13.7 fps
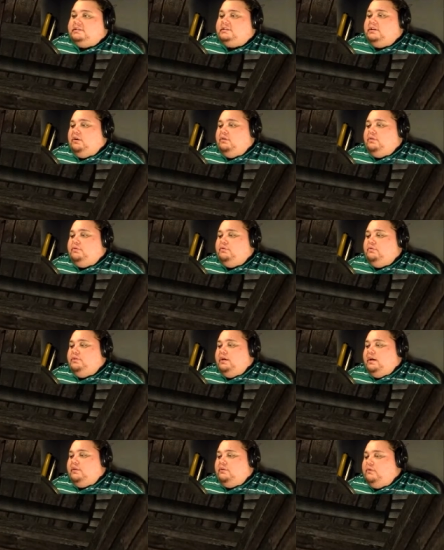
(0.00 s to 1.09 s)
let's go through
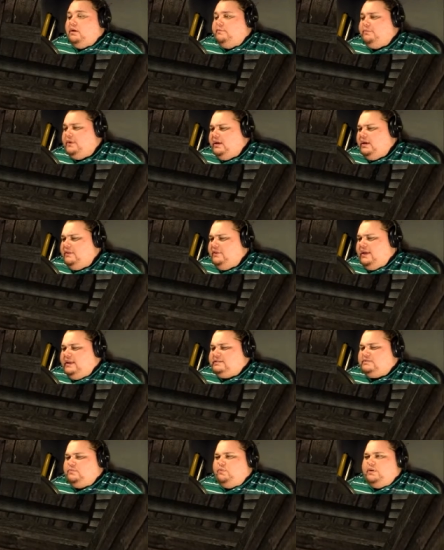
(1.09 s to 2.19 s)
the other one.
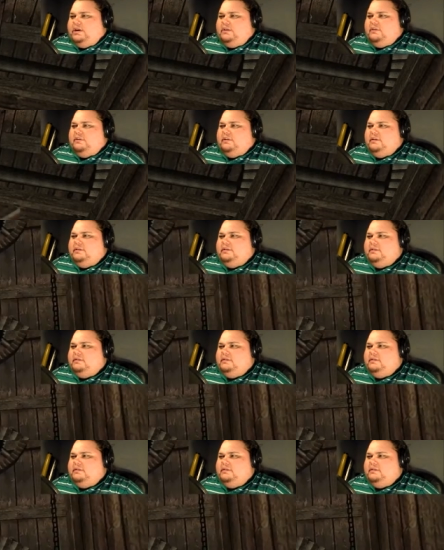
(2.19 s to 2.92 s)
That's weird.